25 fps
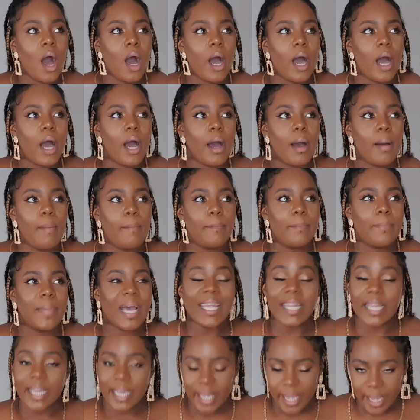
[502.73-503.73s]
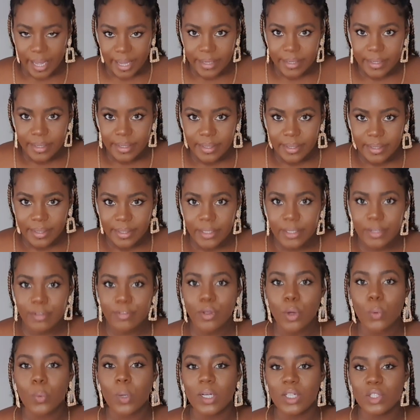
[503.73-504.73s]
Um, and again, if
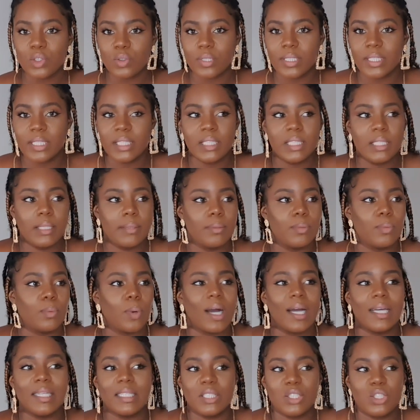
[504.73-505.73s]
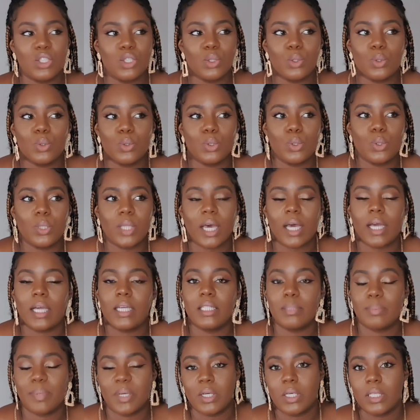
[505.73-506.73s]
you're wondering to, why did you do that,
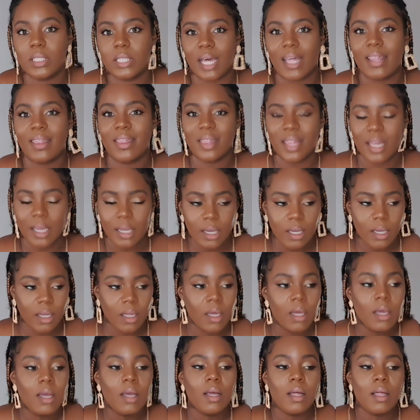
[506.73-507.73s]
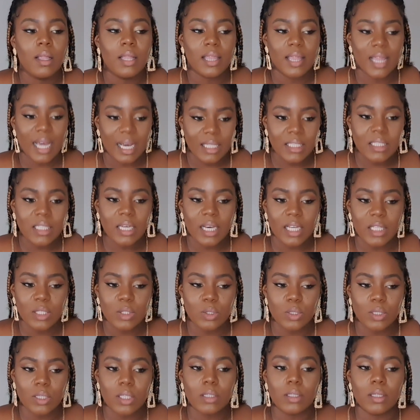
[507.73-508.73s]
it's because I think that
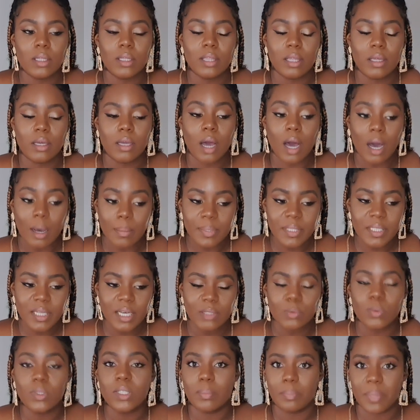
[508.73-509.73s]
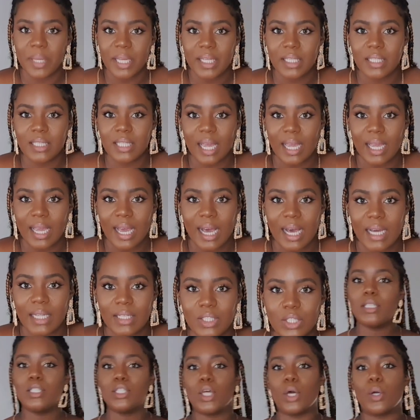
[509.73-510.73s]
size, the, the cup size was the biggest that it had.
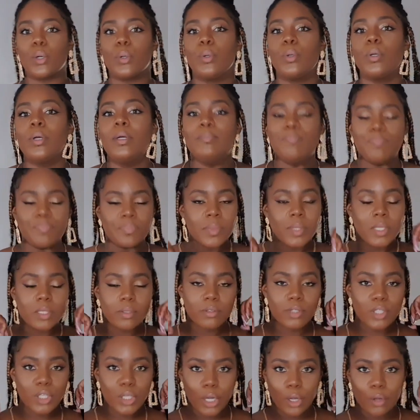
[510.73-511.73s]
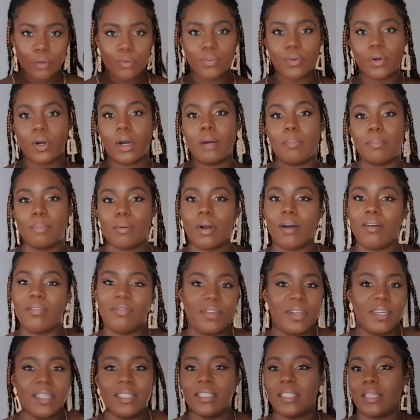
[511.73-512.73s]
So, you know, for our bra
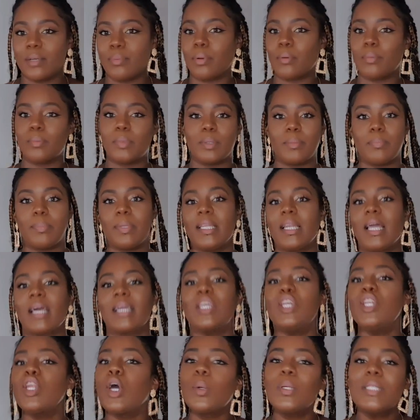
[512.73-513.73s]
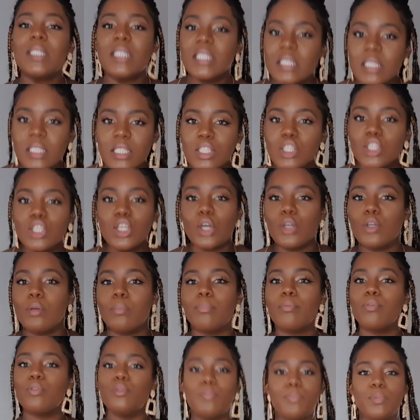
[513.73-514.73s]
fitters, they'll probably be like, you know, it doesn't, you know, your
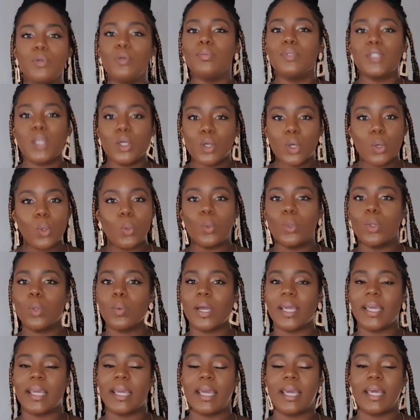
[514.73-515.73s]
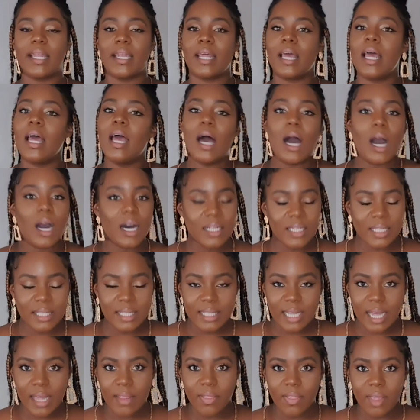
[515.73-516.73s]
boobs don't go all the way in.
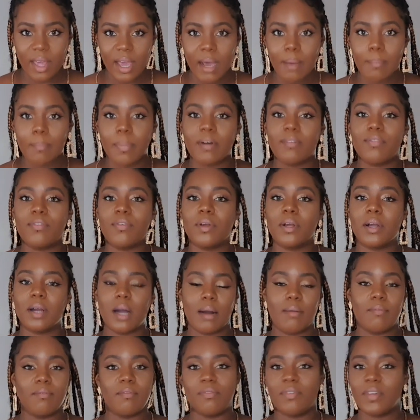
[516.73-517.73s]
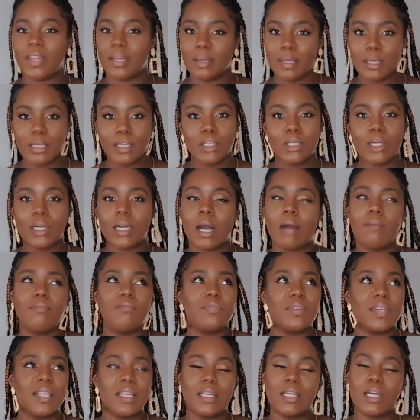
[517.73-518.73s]
Understand that, but for a comfy,
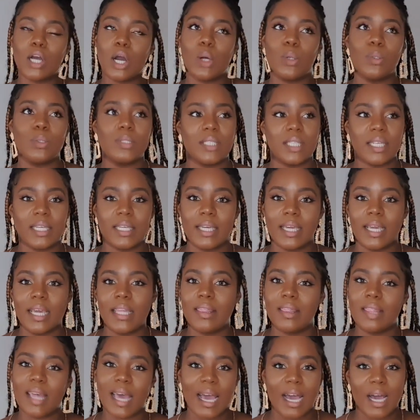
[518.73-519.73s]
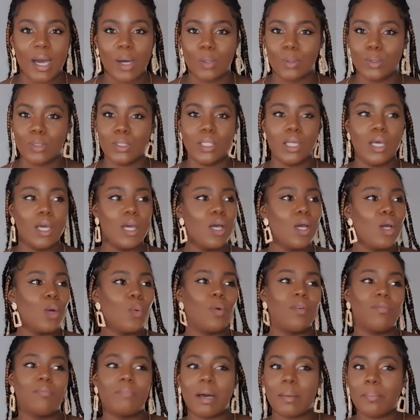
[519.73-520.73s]
comfy, cozy, in the house,
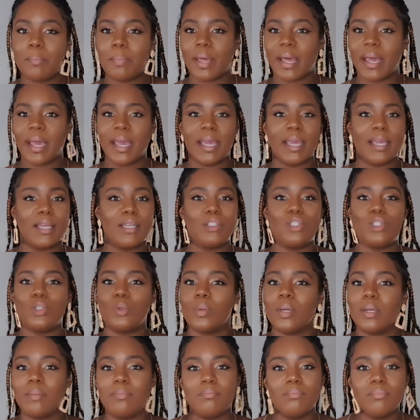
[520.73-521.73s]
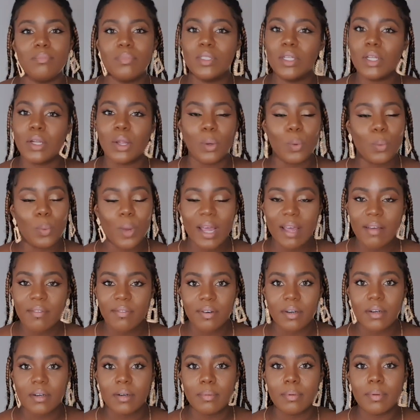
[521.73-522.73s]
with my bae, doing, you know,
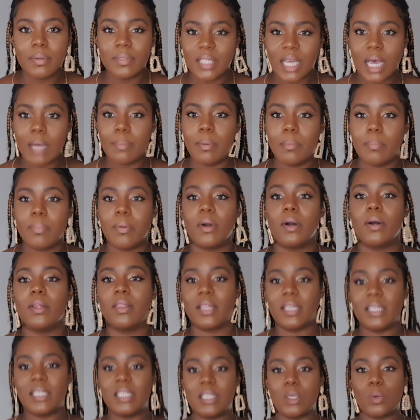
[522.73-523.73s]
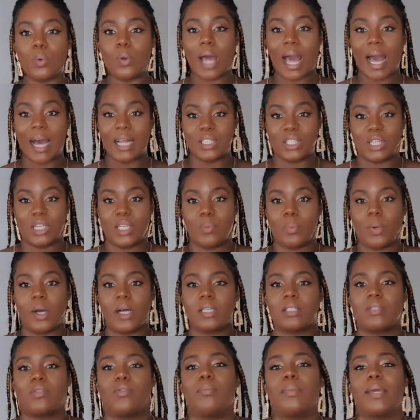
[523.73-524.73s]
whatever type of bra, this actually
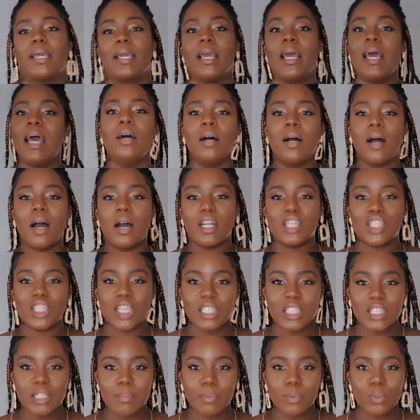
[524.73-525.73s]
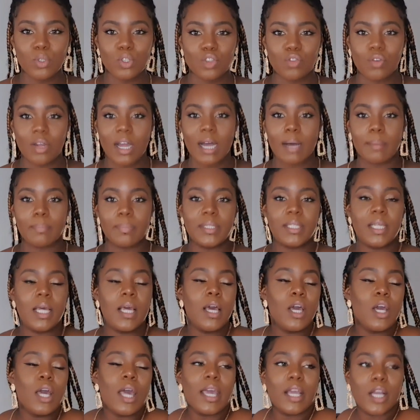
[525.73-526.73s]
works for me. Adjustable straps,
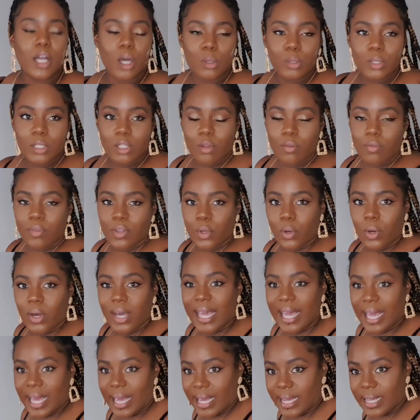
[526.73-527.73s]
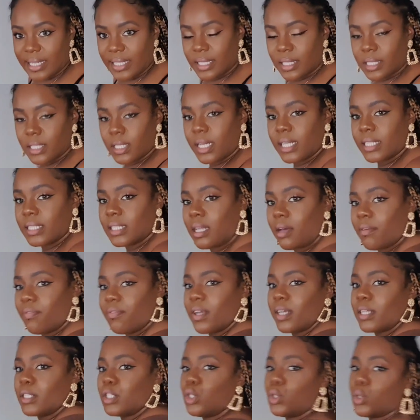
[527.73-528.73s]
it goes over your head, so there's
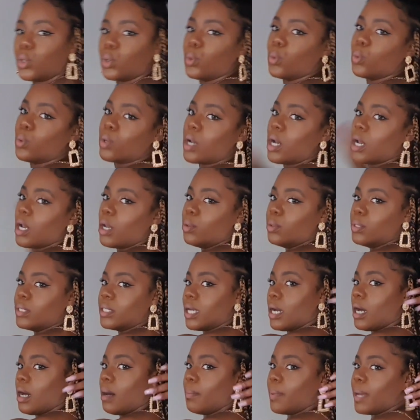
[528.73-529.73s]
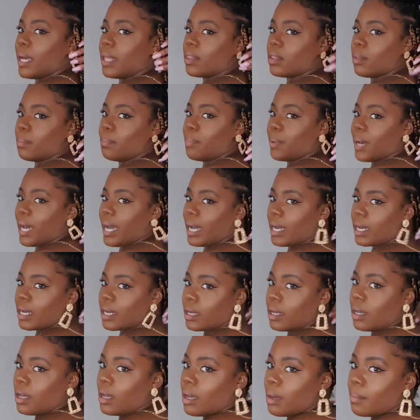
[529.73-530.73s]
nothing to close it up at the back.
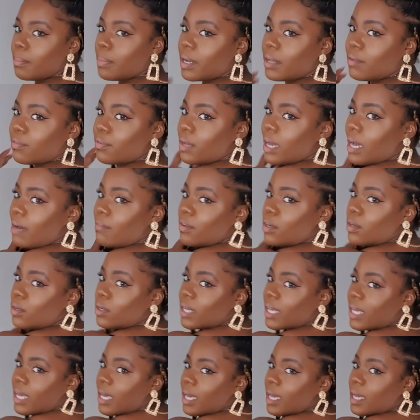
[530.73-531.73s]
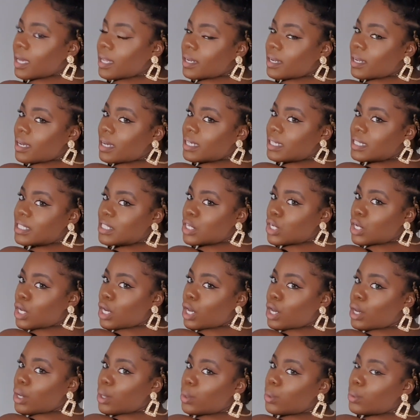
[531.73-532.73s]
But if you have a look here, nice and
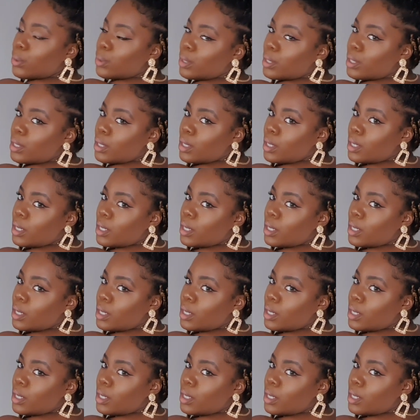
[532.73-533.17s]
low